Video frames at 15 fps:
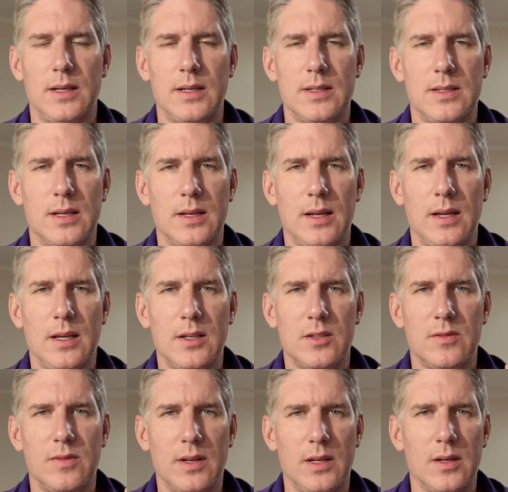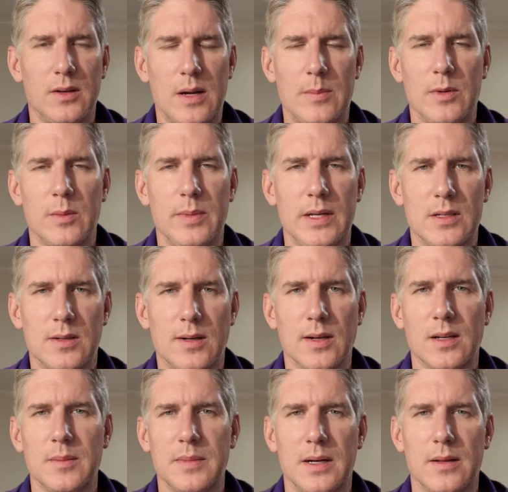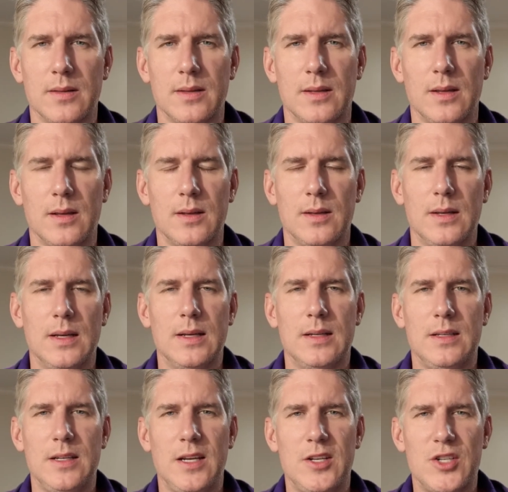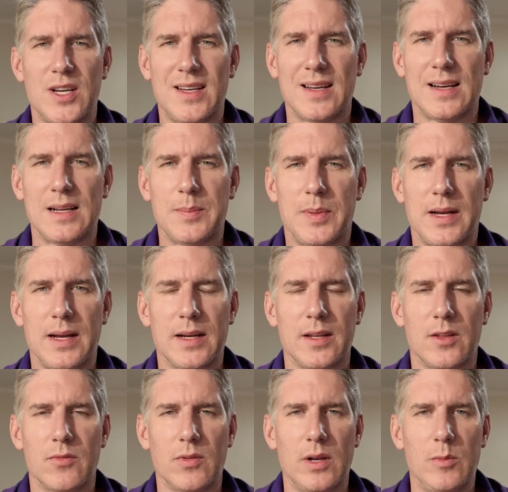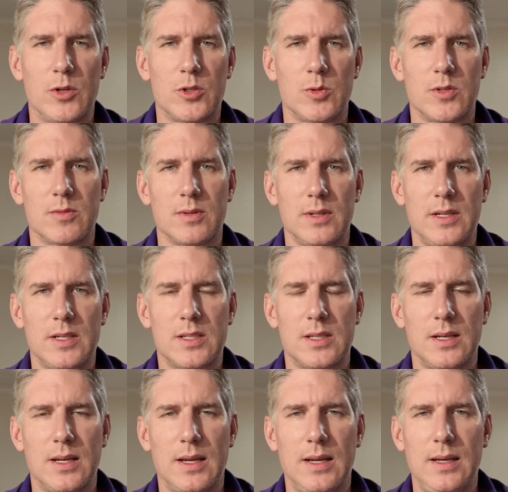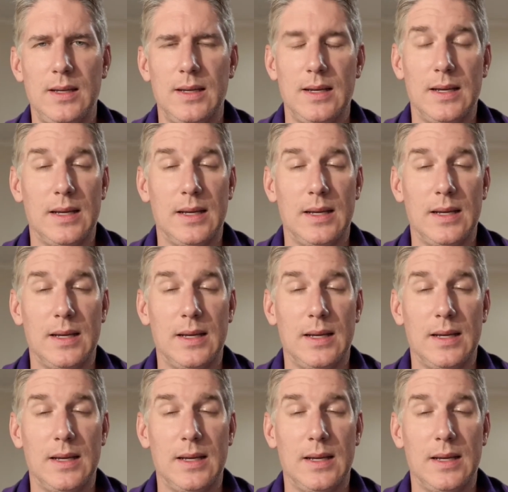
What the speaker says: In today's video I'm going to be talking about the DJI Pocket 3, which was released today,